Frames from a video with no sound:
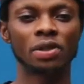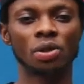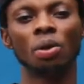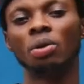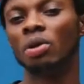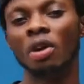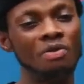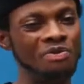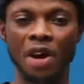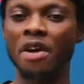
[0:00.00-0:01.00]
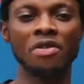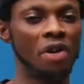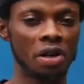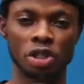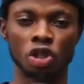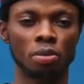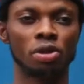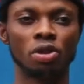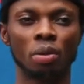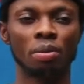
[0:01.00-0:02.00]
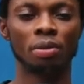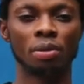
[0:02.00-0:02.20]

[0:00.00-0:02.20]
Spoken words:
So, very, very troublesome.